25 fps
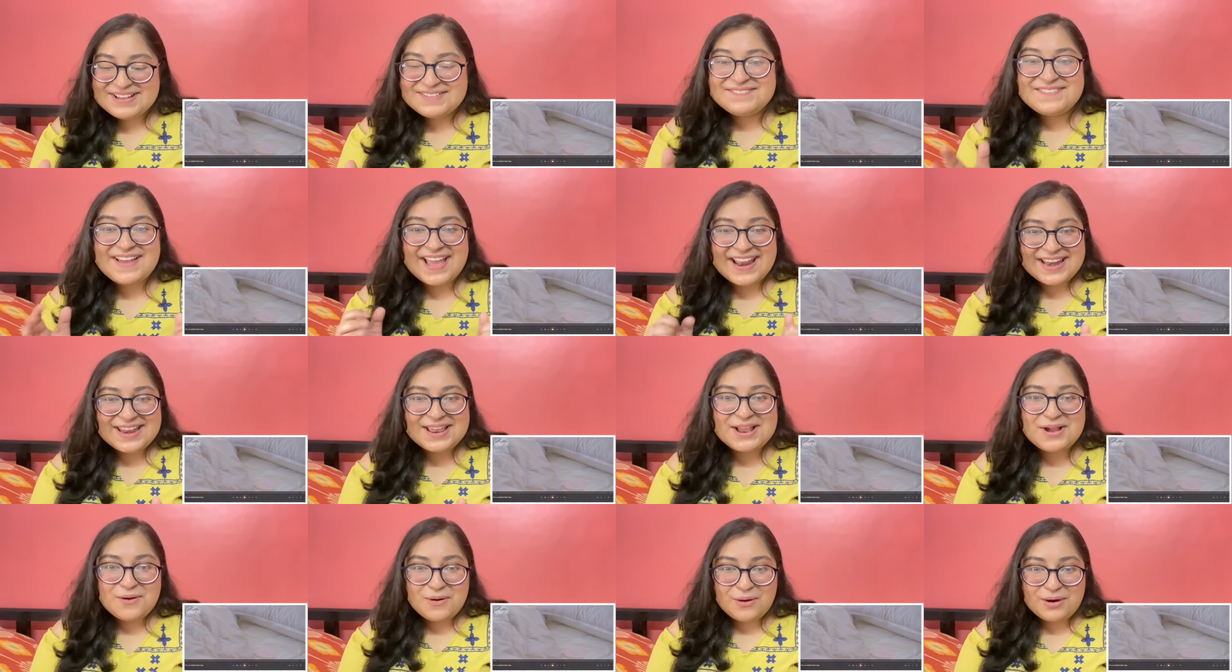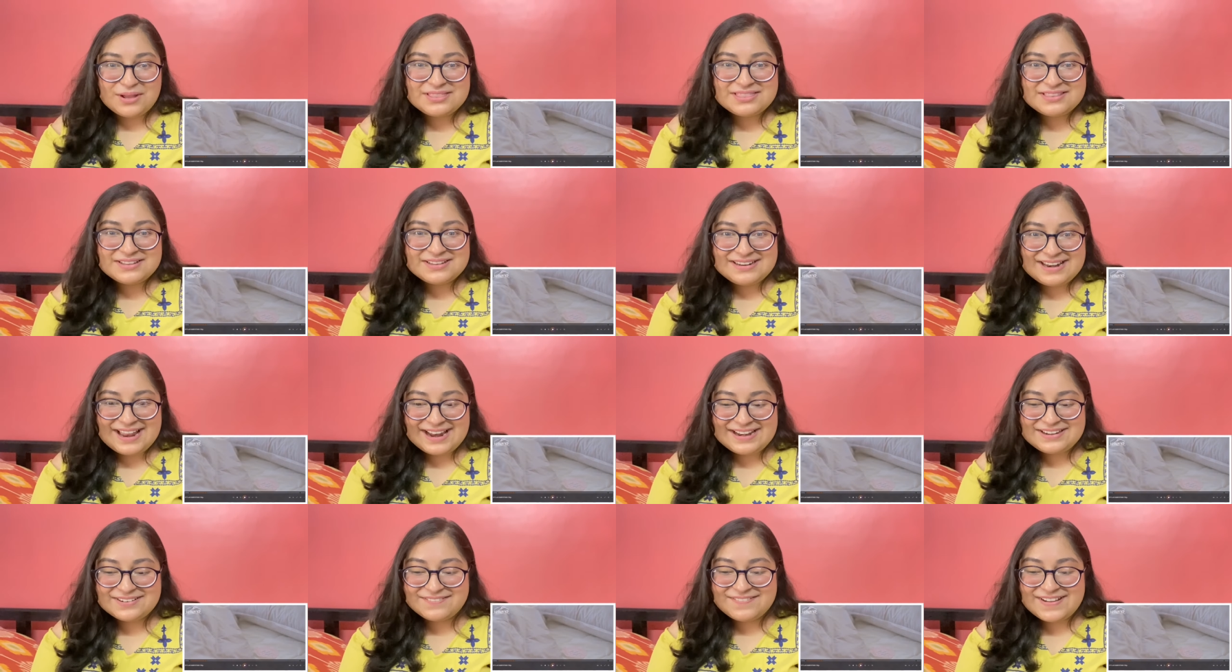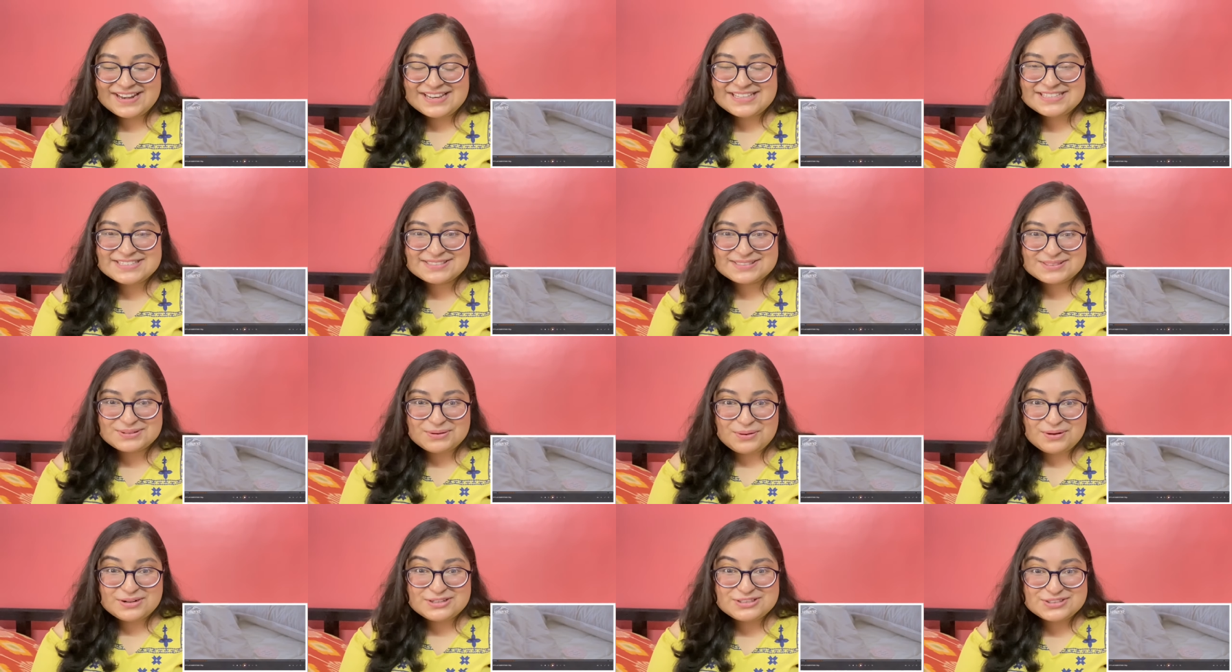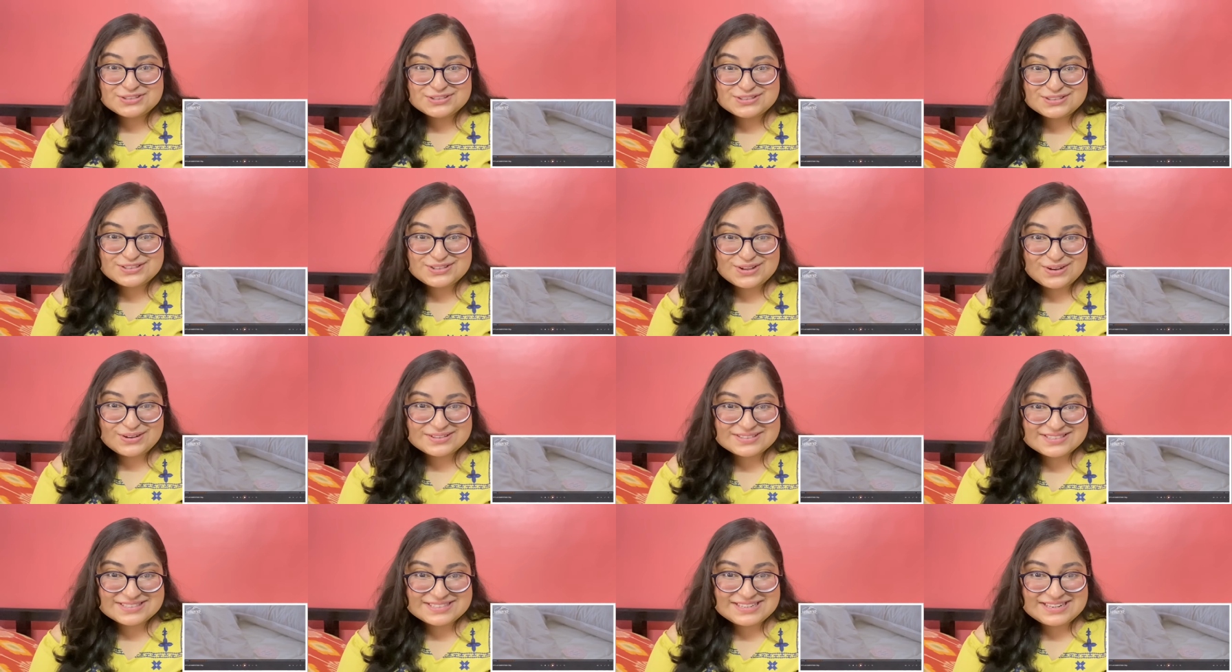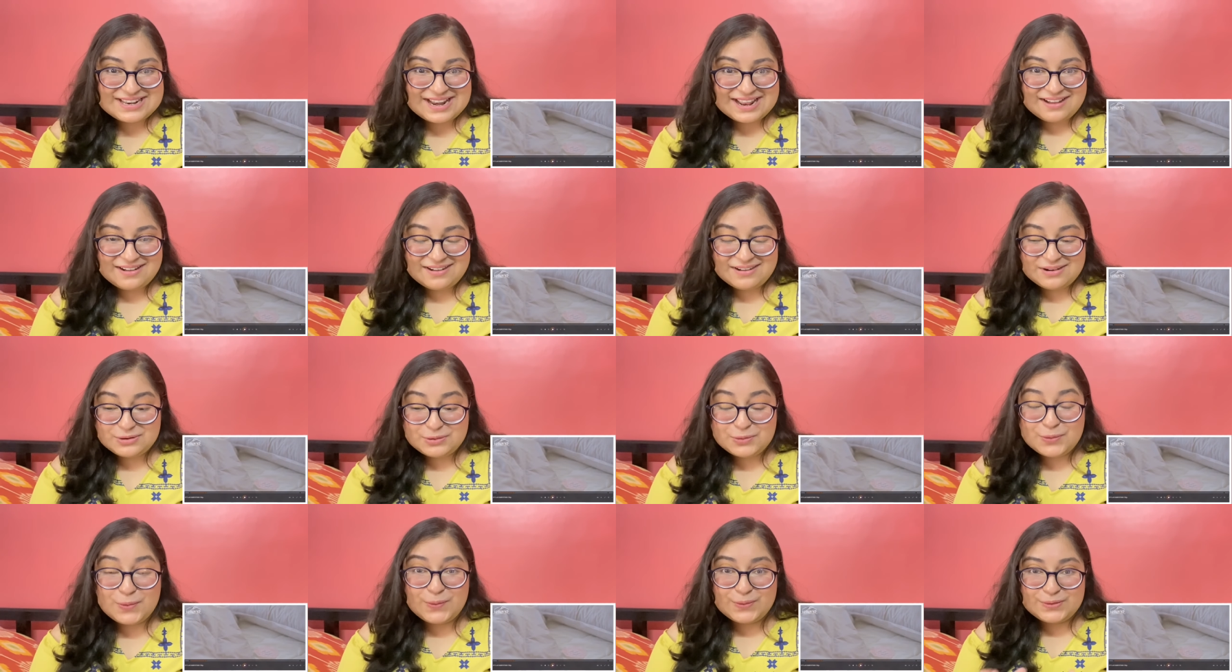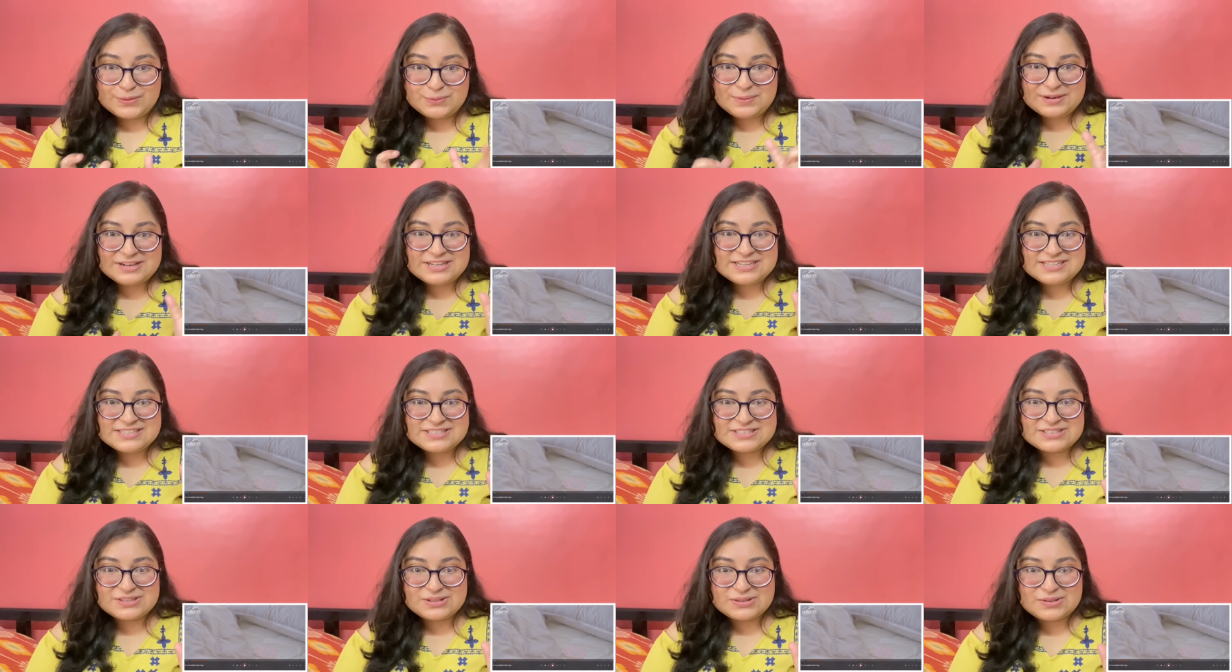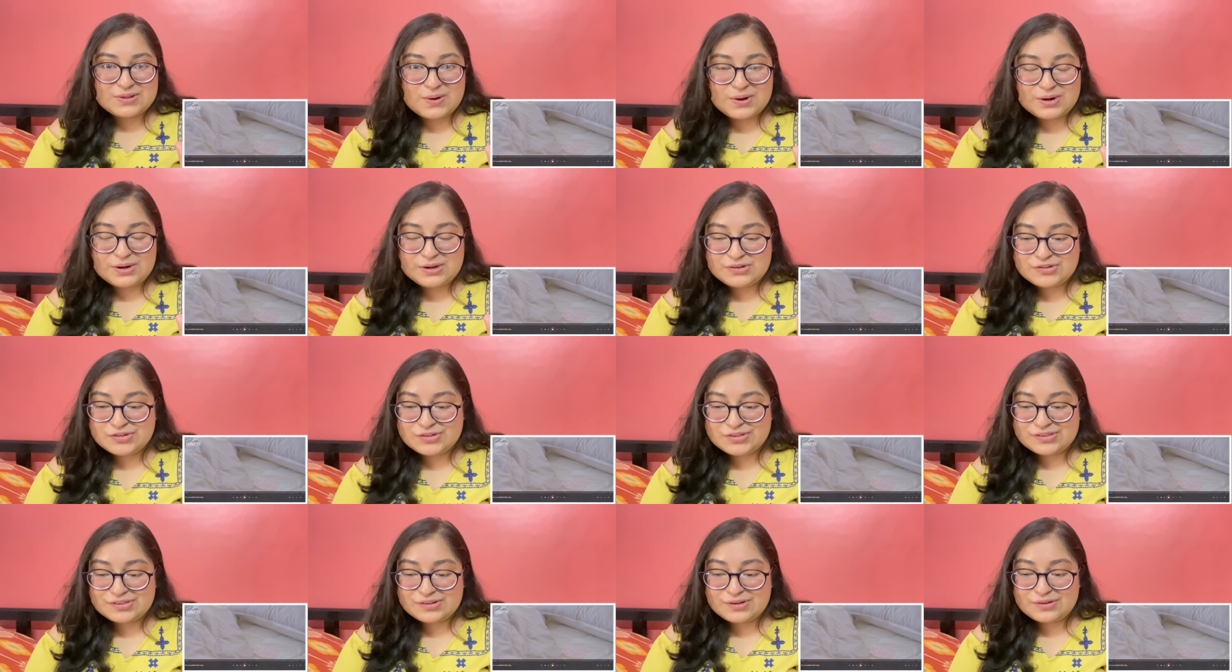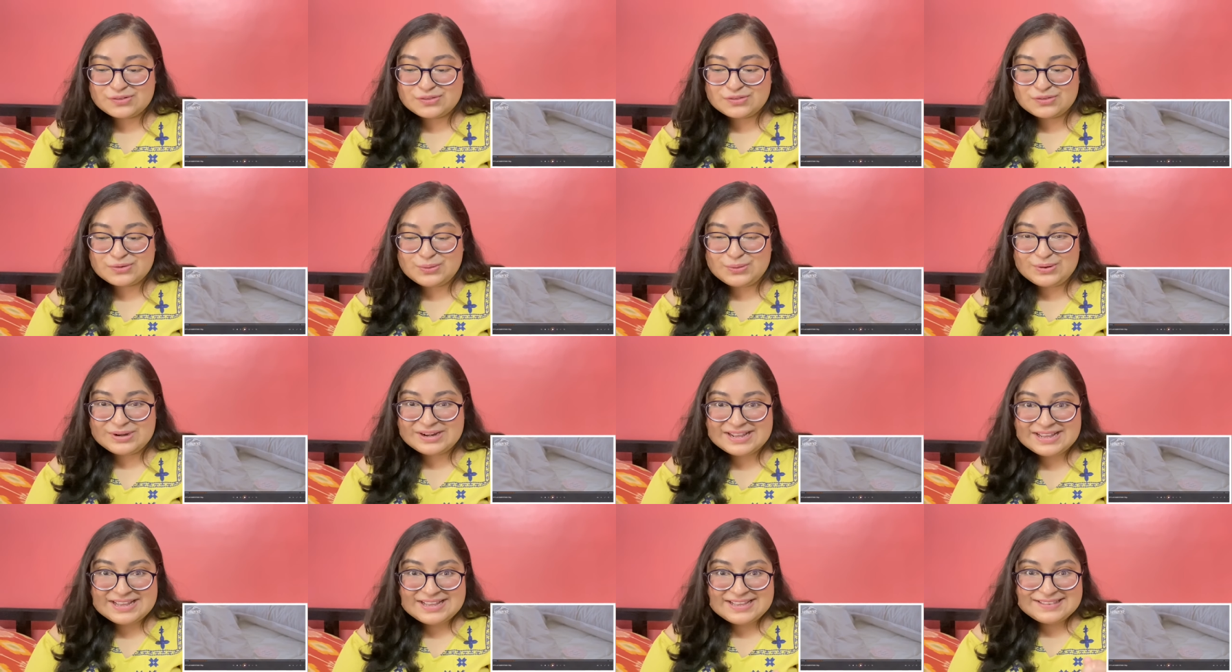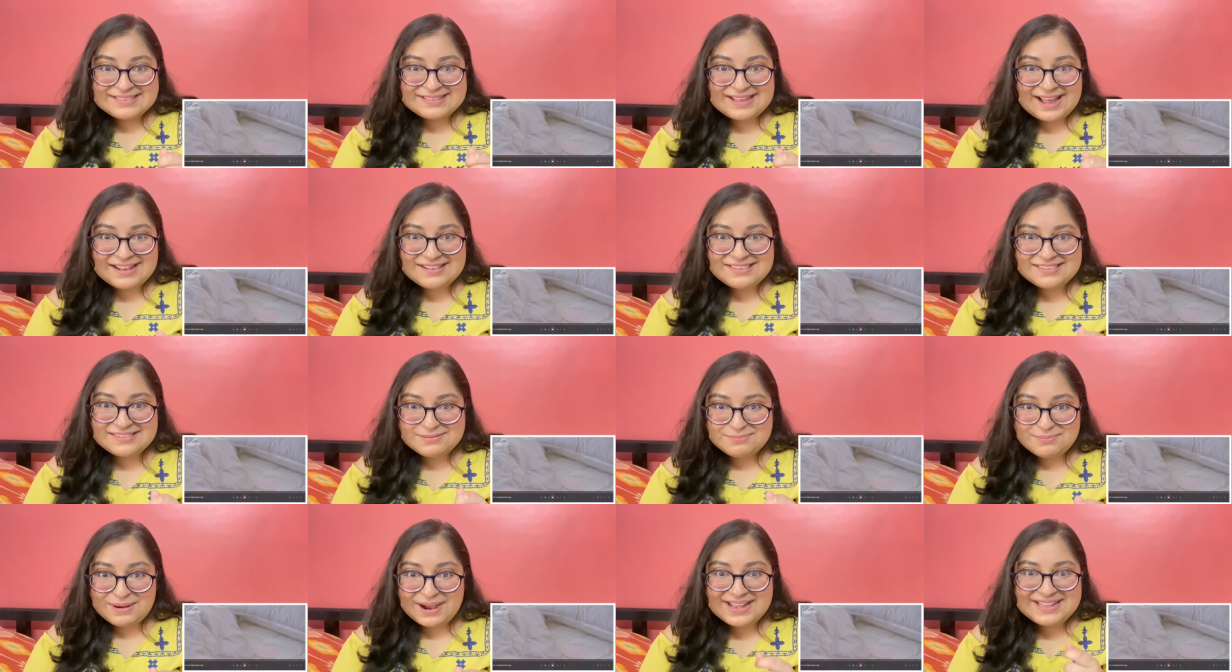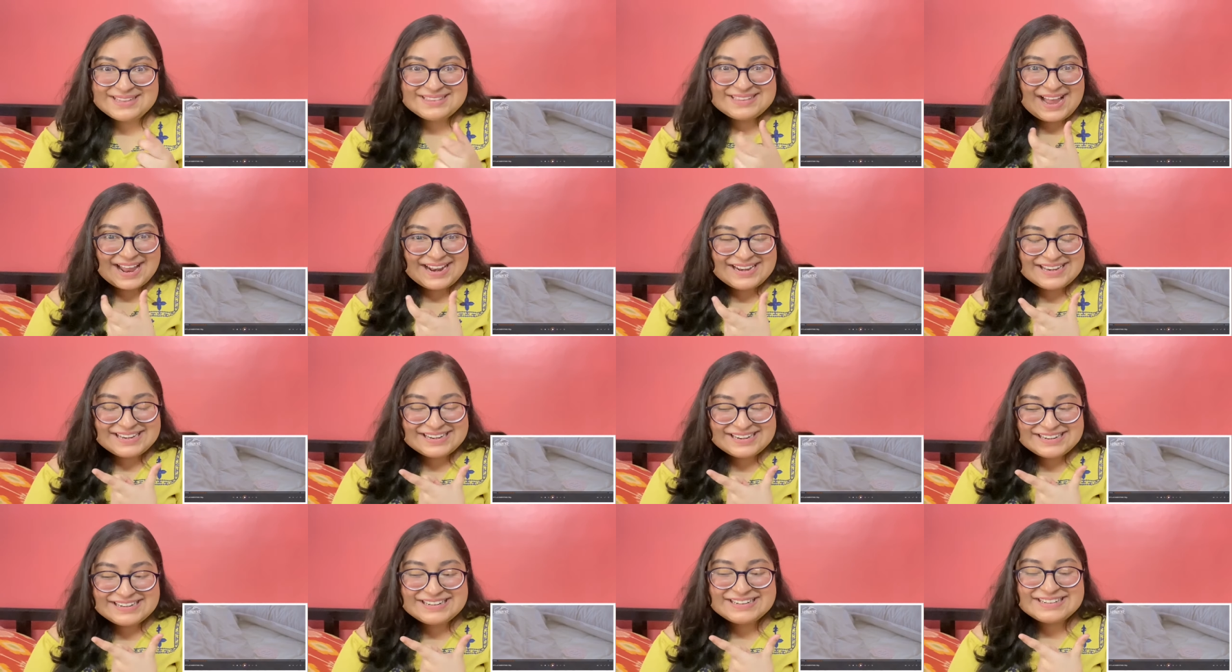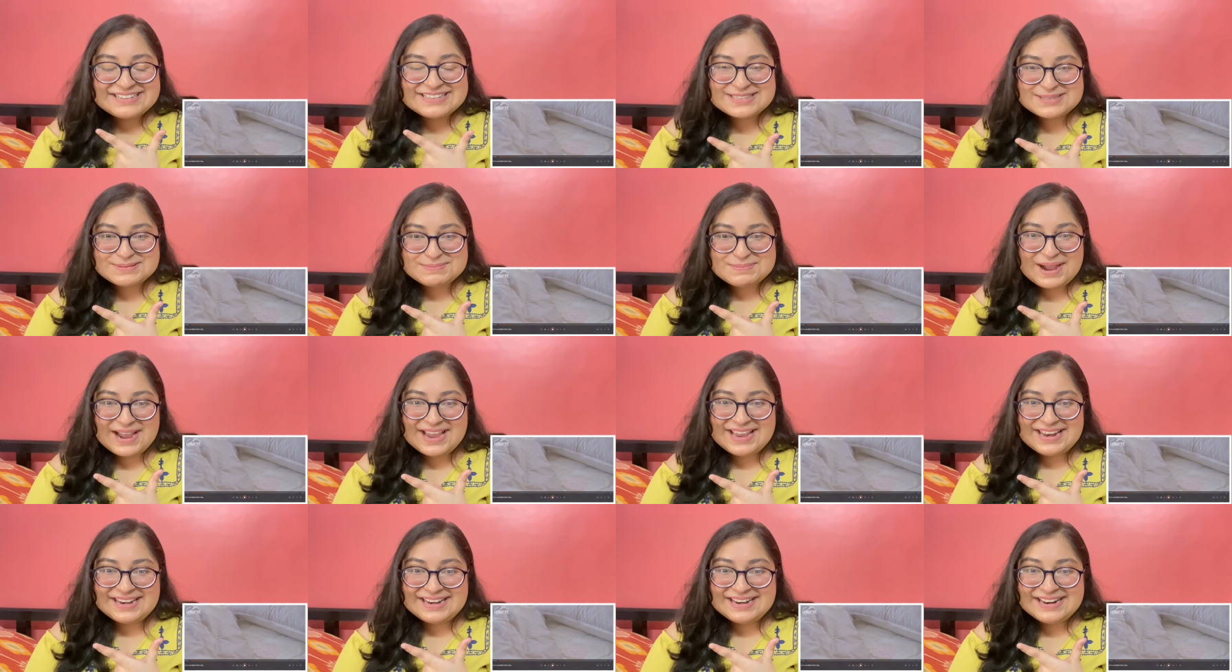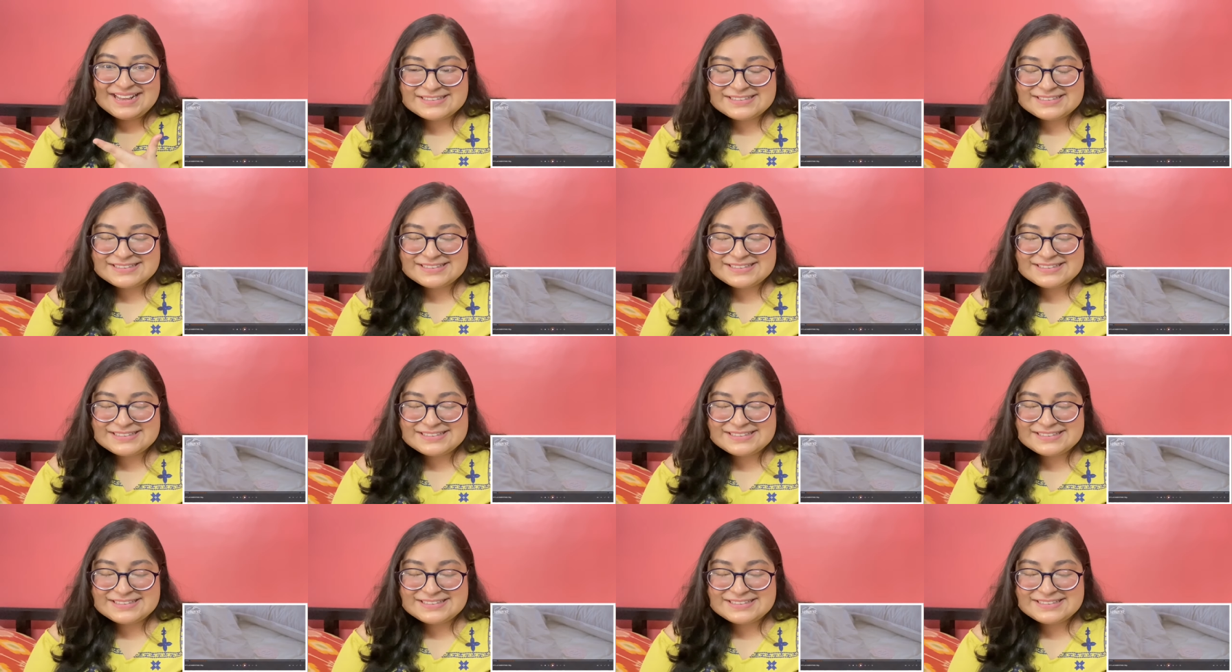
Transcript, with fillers: when he got the letter, when he saw Junseong's uh, note, when he saw Junseong's note, that smile, that little smile.